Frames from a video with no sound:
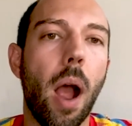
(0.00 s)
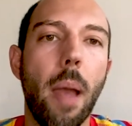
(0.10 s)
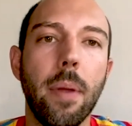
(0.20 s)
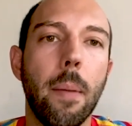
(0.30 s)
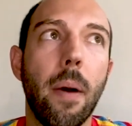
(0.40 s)
I
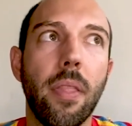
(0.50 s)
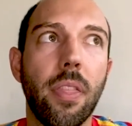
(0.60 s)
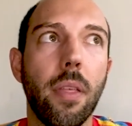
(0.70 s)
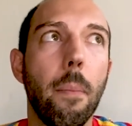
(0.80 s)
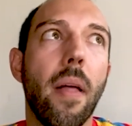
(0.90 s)
mean, a month,
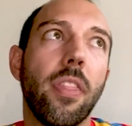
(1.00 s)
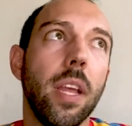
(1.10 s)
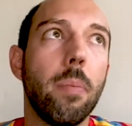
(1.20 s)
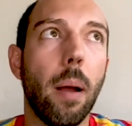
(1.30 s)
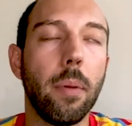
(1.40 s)

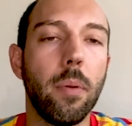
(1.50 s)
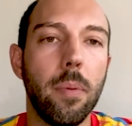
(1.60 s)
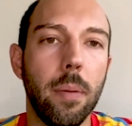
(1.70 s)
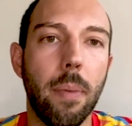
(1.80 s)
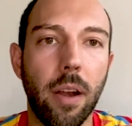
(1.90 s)
monthly probably would
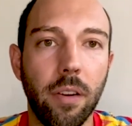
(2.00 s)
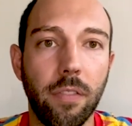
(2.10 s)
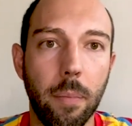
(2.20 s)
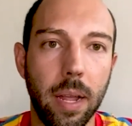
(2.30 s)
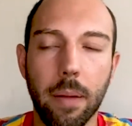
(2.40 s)
be better
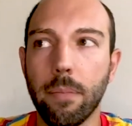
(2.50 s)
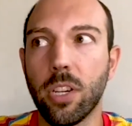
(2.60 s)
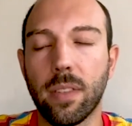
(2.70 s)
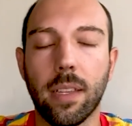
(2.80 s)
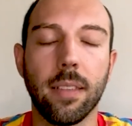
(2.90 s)
for me
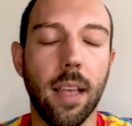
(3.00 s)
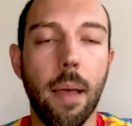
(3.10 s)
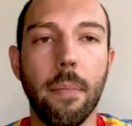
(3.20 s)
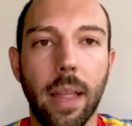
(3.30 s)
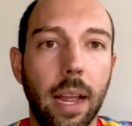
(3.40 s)
just because
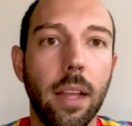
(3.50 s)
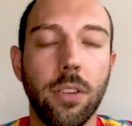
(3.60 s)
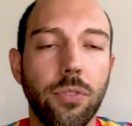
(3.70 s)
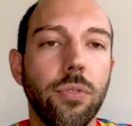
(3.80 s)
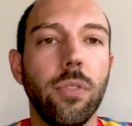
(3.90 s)
I'm like
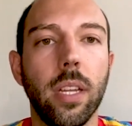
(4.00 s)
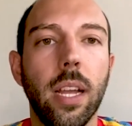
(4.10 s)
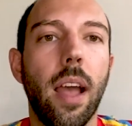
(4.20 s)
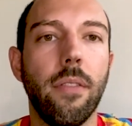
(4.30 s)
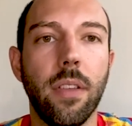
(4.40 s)
truly,
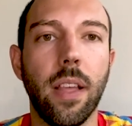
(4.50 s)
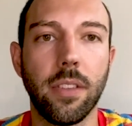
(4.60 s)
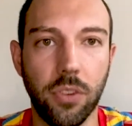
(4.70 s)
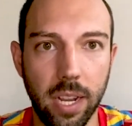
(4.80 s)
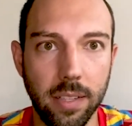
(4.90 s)

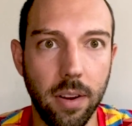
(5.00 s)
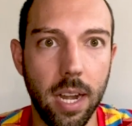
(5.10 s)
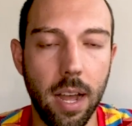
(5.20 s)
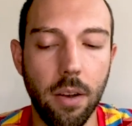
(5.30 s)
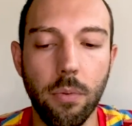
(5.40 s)
everything's crazy right
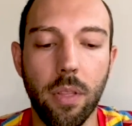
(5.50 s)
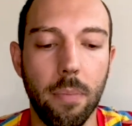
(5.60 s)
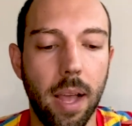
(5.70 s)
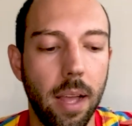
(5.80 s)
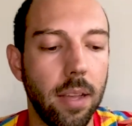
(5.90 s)
now with
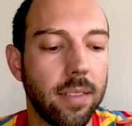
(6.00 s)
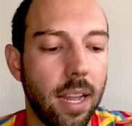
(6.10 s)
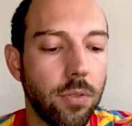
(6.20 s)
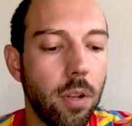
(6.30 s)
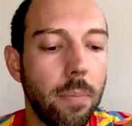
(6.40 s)
my
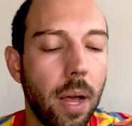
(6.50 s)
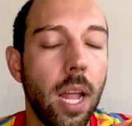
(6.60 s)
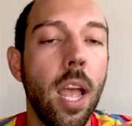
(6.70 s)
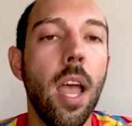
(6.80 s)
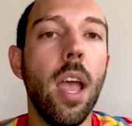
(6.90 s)
schedule, but